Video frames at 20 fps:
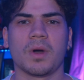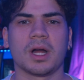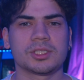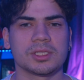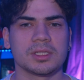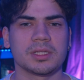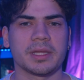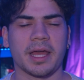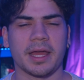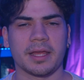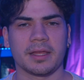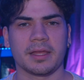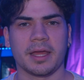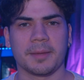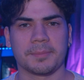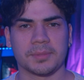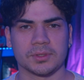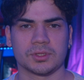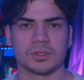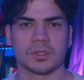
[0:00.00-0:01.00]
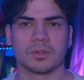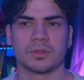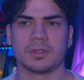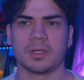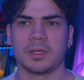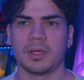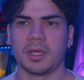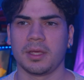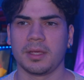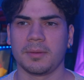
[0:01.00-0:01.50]
watching that episode,
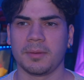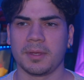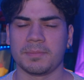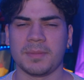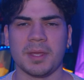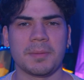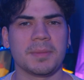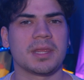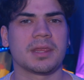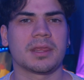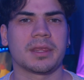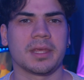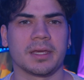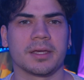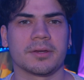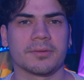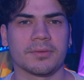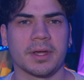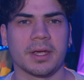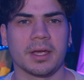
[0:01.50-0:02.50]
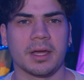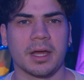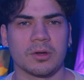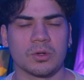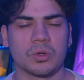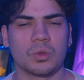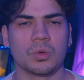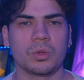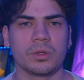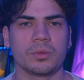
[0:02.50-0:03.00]
it made me think, right? How
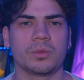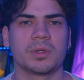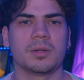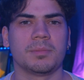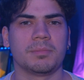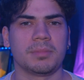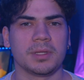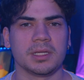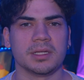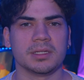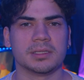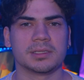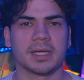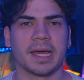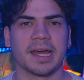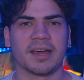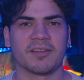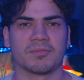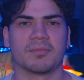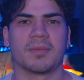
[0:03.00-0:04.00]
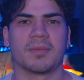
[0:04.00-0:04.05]
cool would it be to have